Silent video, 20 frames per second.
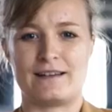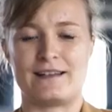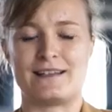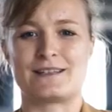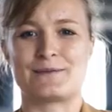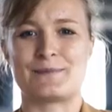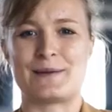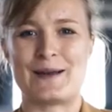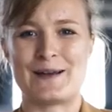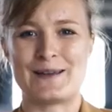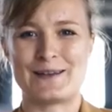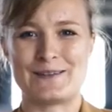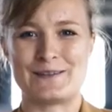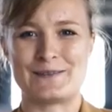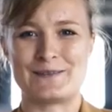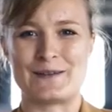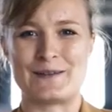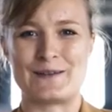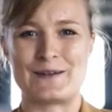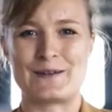As part
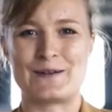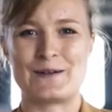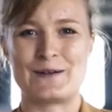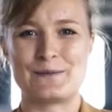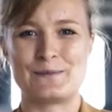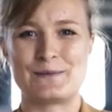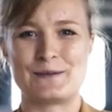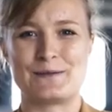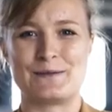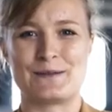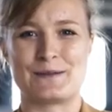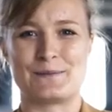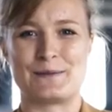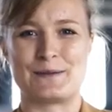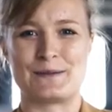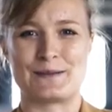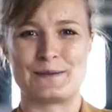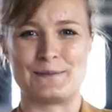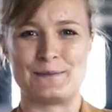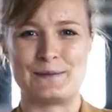of our corporate
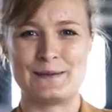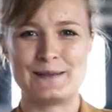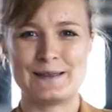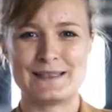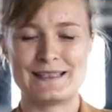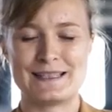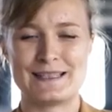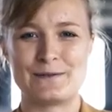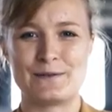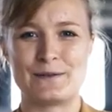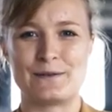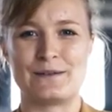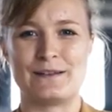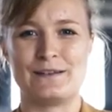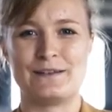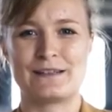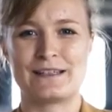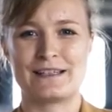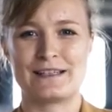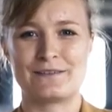responsibility, we were
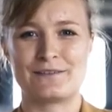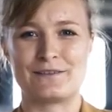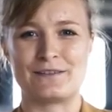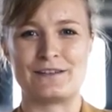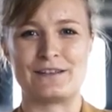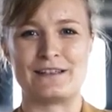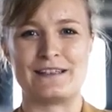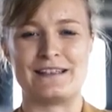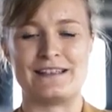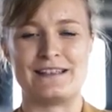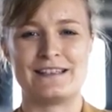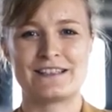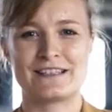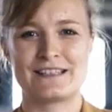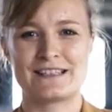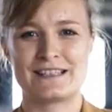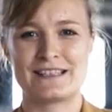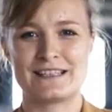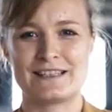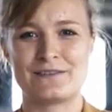looking for an
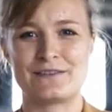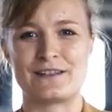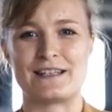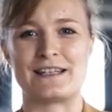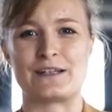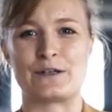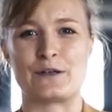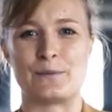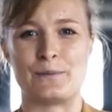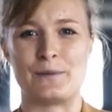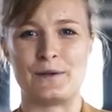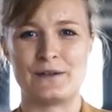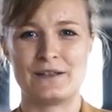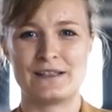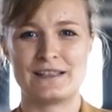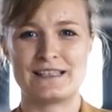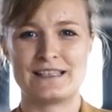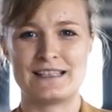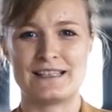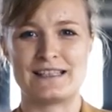initiative and a
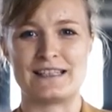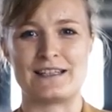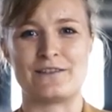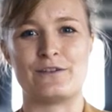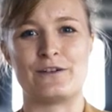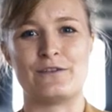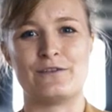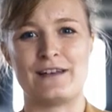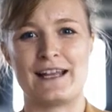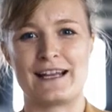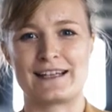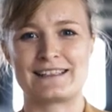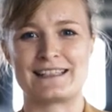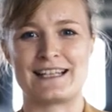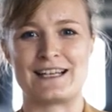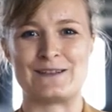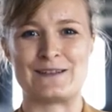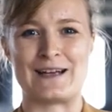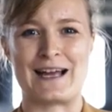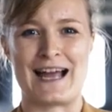community that reflects
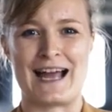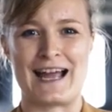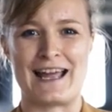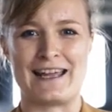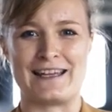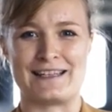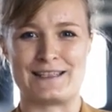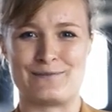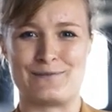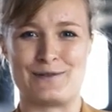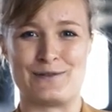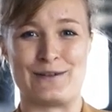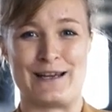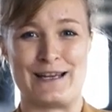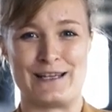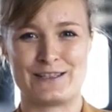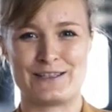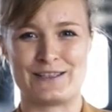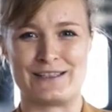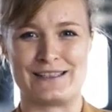our high
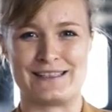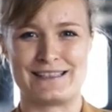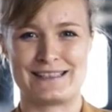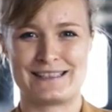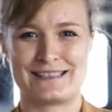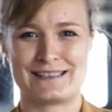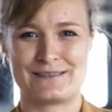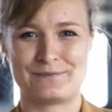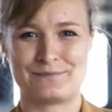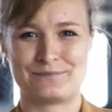aspirations.